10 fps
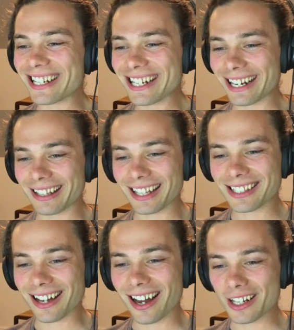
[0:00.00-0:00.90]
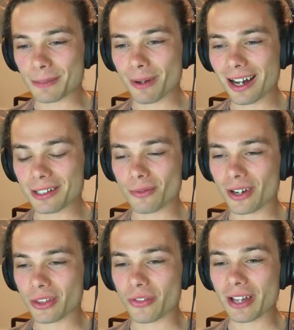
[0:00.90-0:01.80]
in. That's the hardest part, is the
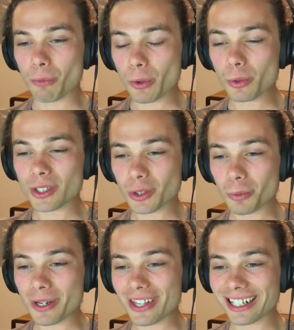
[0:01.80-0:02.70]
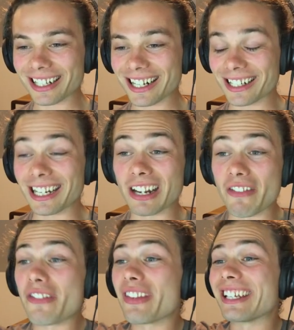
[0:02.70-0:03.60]
fact that they will still be then connected in,
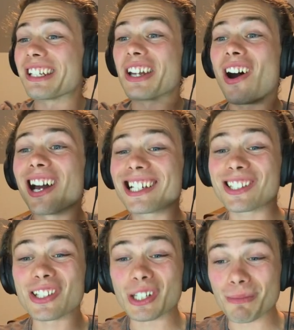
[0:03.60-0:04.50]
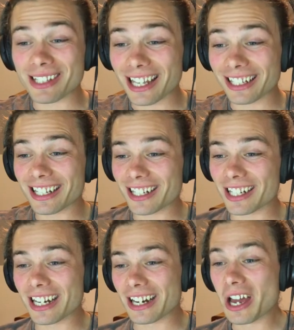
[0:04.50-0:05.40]
and then the entire system is then connected
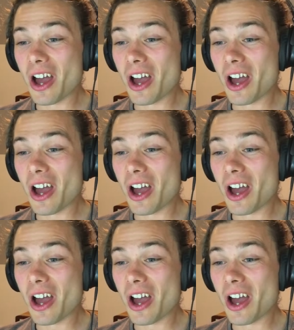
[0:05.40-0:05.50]
in,